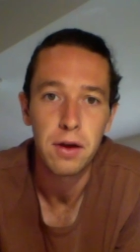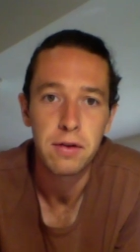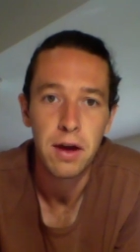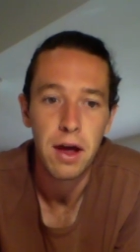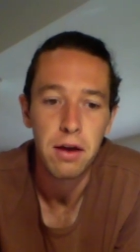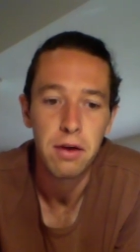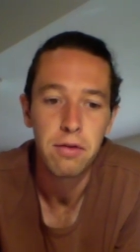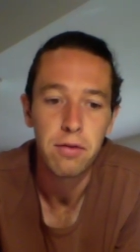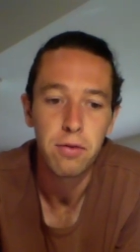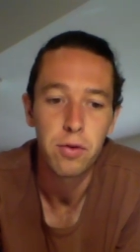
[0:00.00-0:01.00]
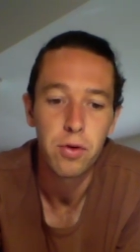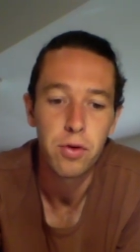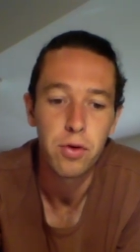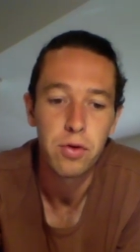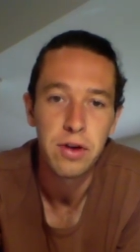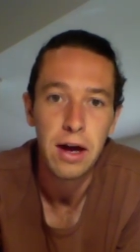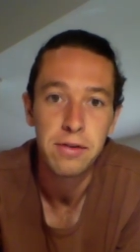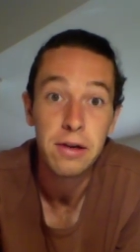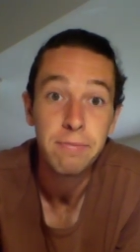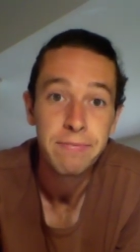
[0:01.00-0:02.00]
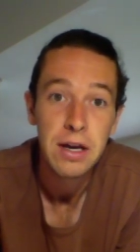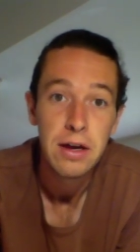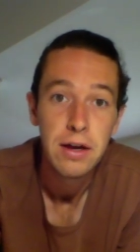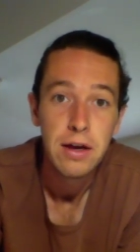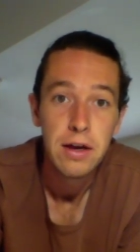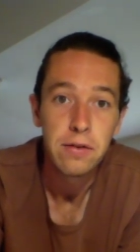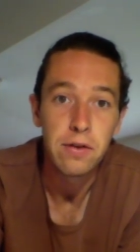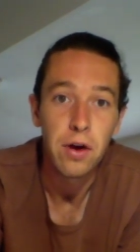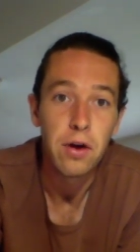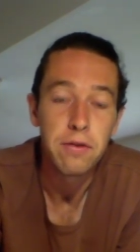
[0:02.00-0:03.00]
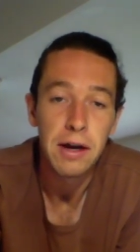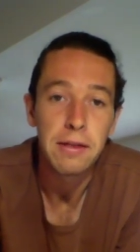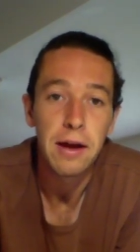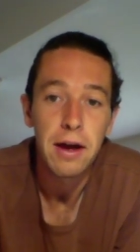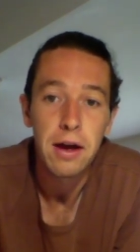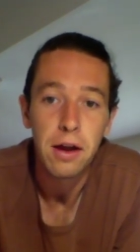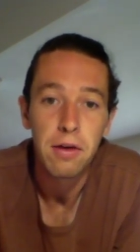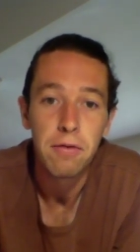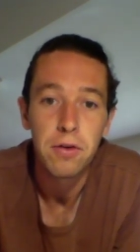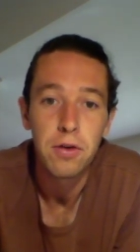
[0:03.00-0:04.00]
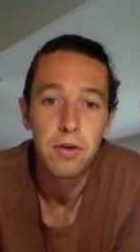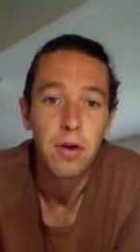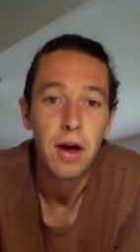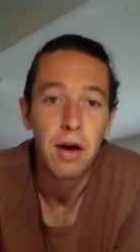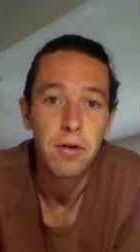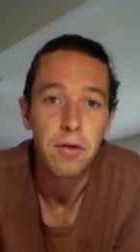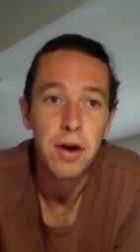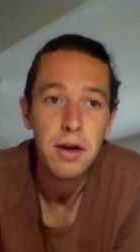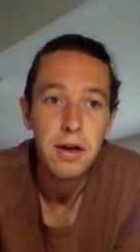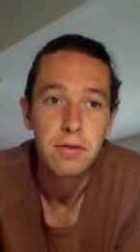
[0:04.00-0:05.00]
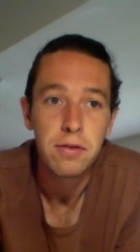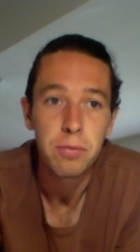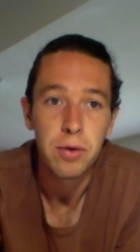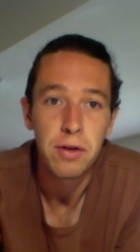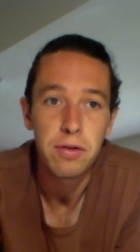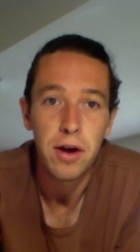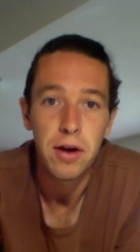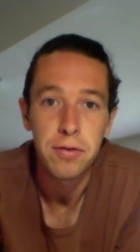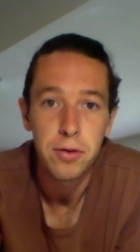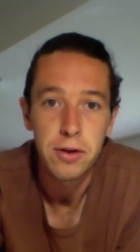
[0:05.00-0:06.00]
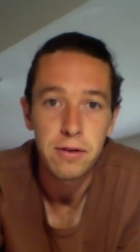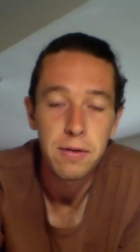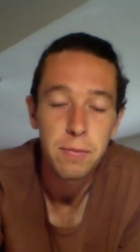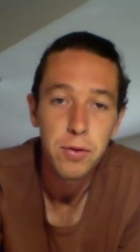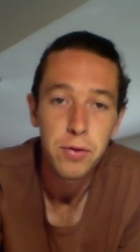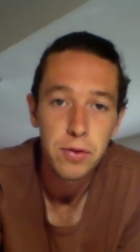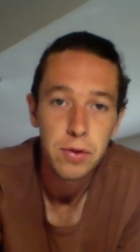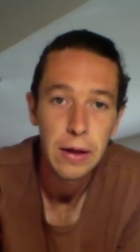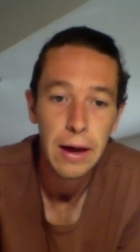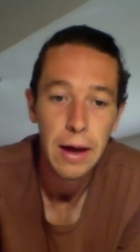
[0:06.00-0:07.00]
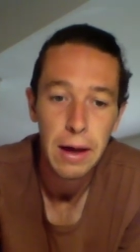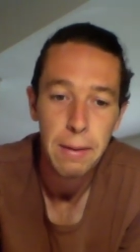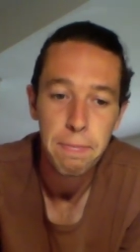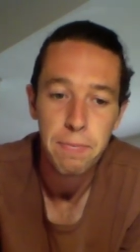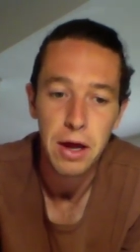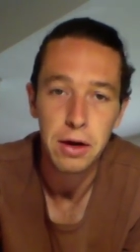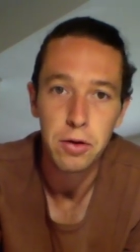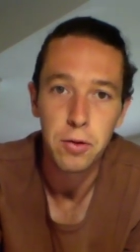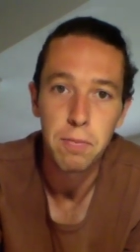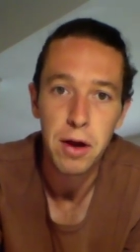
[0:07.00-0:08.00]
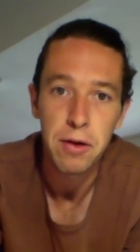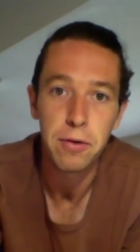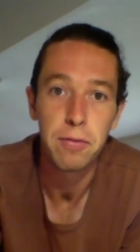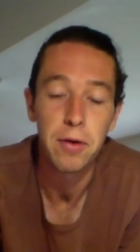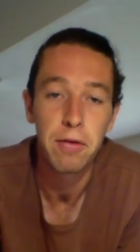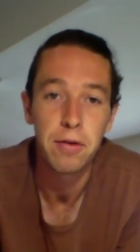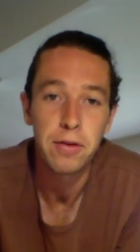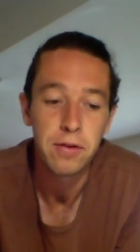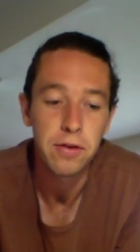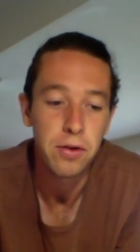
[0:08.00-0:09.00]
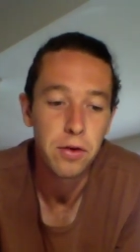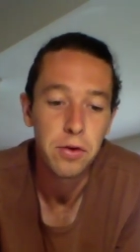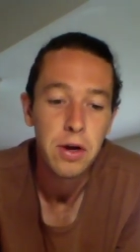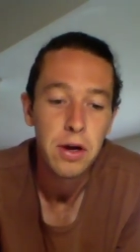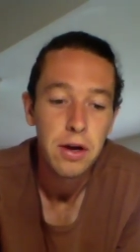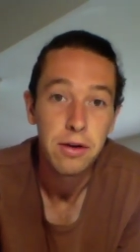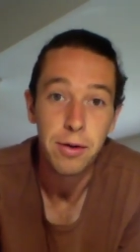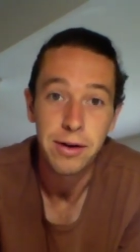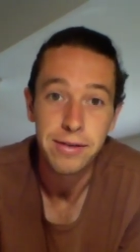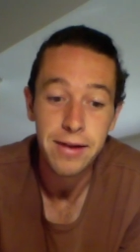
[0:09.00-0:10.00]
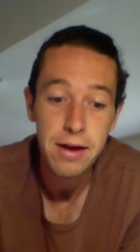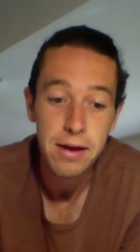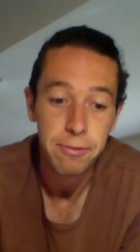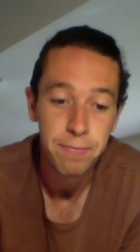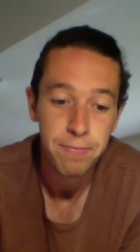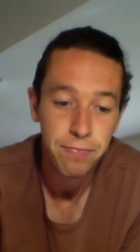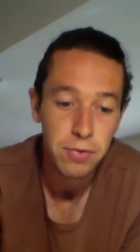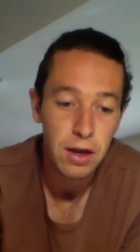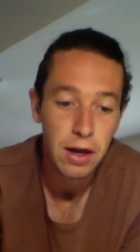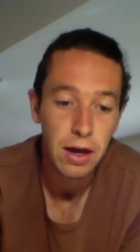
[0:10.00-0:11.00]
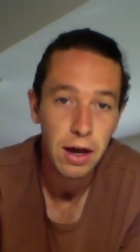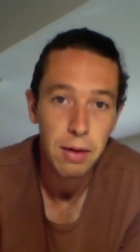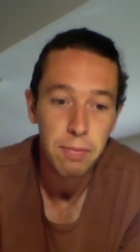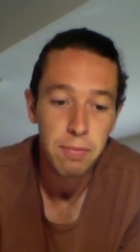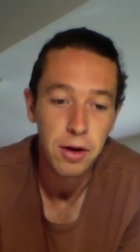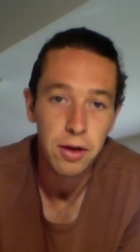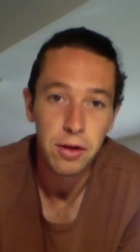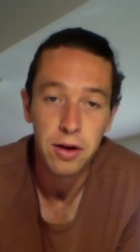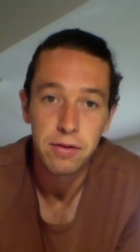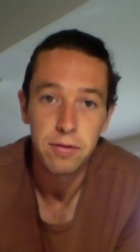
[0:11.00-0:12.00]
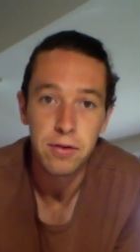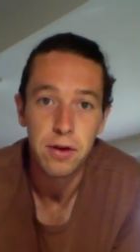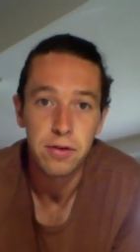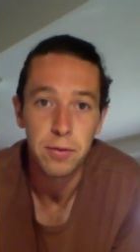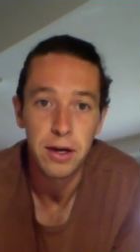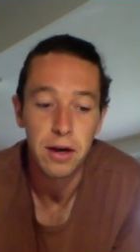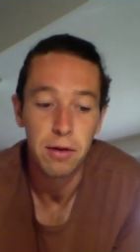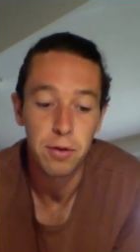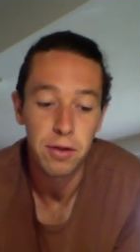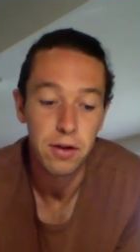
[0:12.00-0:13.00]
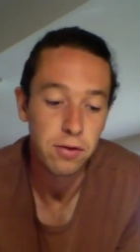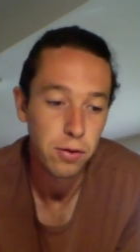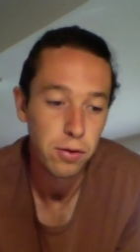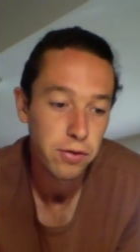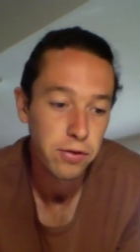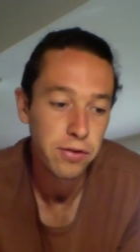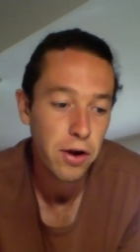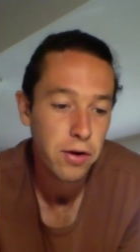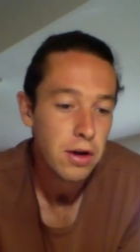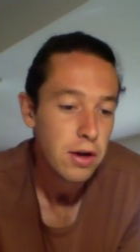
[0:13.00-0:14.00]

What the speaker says: attained through dowsing. So check that out if you haven't already. It's pretty straightforward and simple, and a good measure of reference to understand, the kinds of results that we're getting with these tools. So